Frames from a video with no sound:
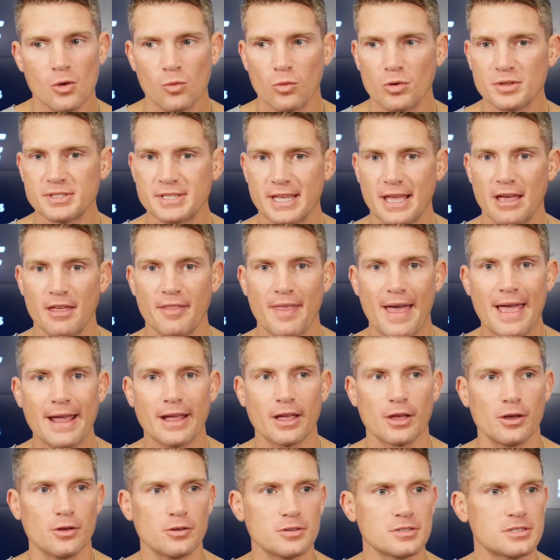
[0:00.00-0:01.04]
we'll see how that
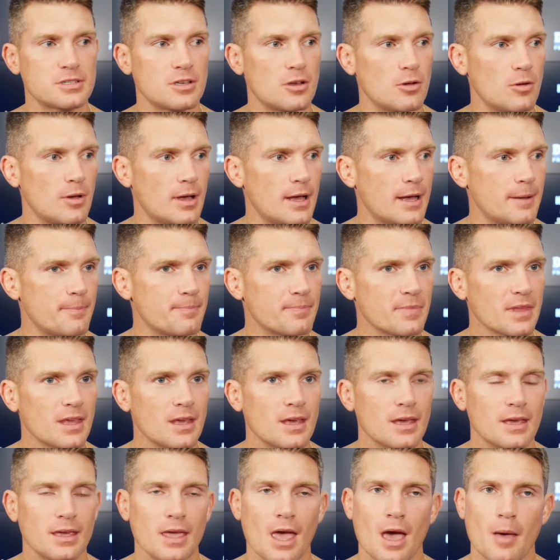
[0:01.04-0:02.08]
goes. So um,
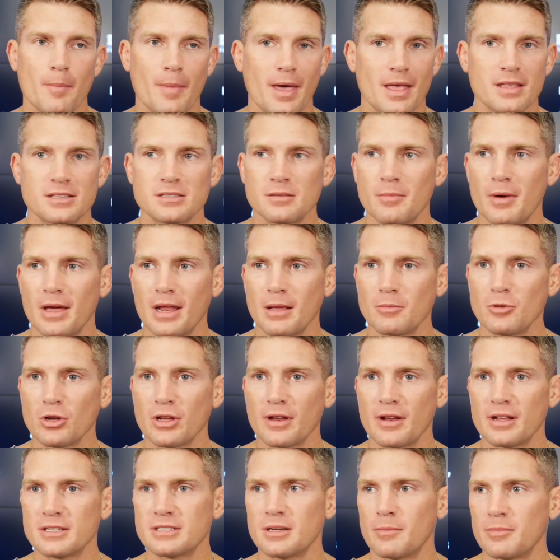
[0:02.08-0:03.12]
yeah, man, somebody I'm
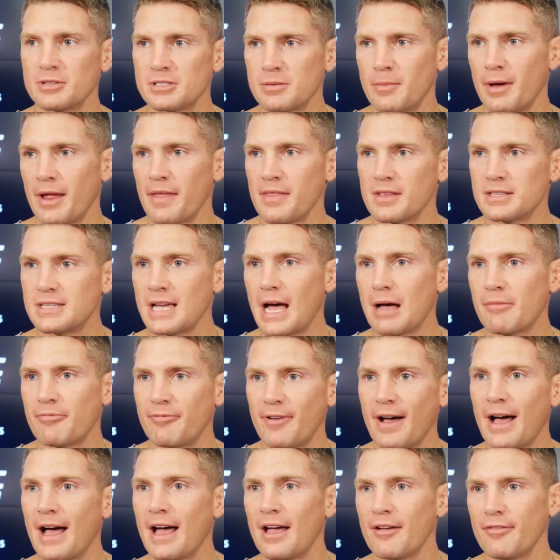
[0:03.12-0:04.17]
looking at somebody in the top
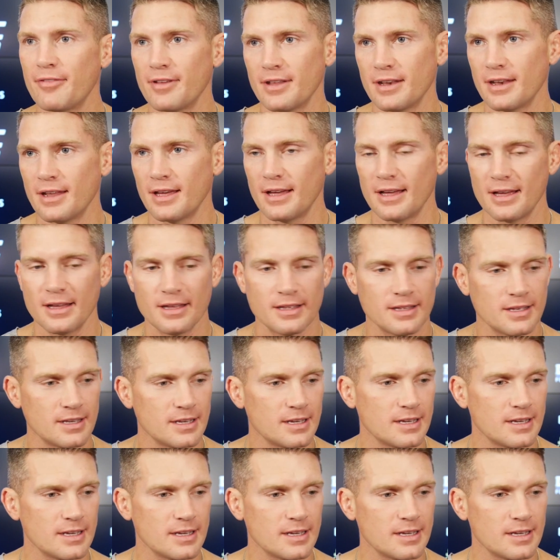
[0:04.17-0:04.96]
five and uh,